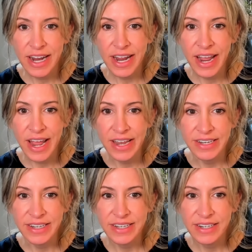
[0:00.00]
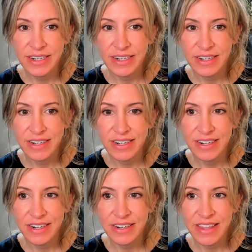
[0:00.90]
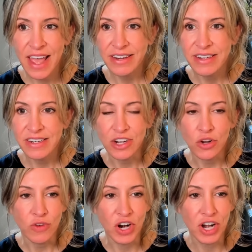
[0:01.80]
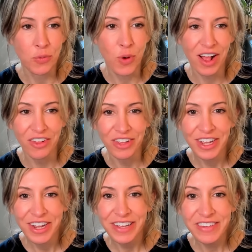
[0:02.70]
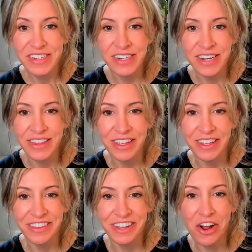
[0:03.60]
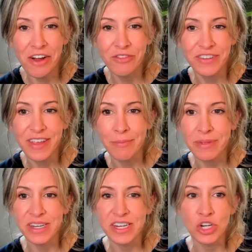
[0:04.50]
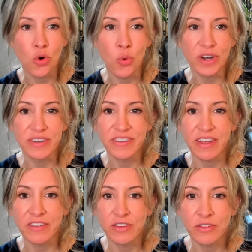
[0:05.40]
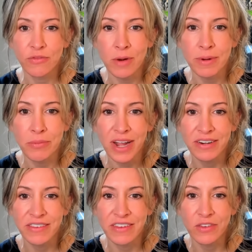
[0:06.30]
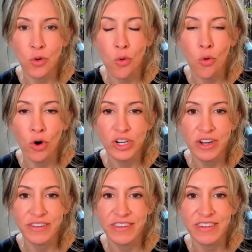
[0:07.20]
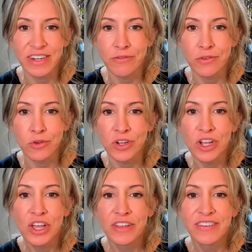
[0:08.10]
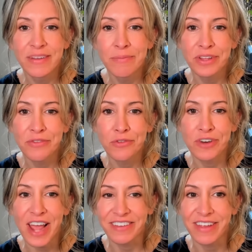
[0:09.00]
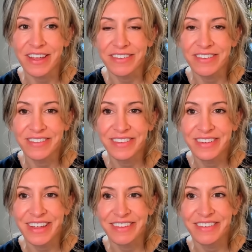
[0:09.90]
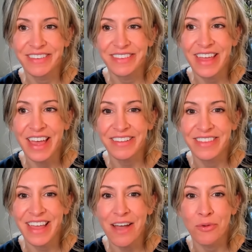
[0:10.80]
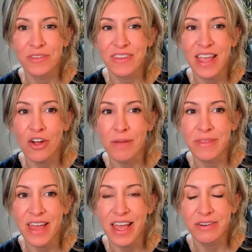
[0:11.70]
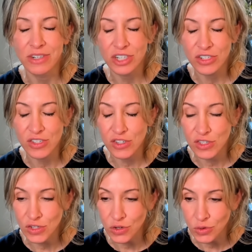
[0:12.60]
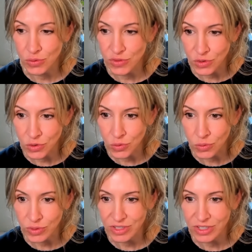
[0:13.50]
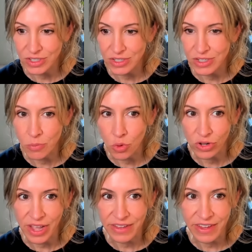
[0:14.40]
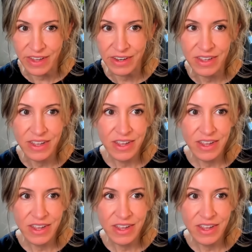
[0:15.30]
And that didn't go very well because it didn't, the, the conference happened and no one discussed farming practices or toxicity of food, simply food access. Okay. That, that was the outcome of that. Just so, so demoralizing.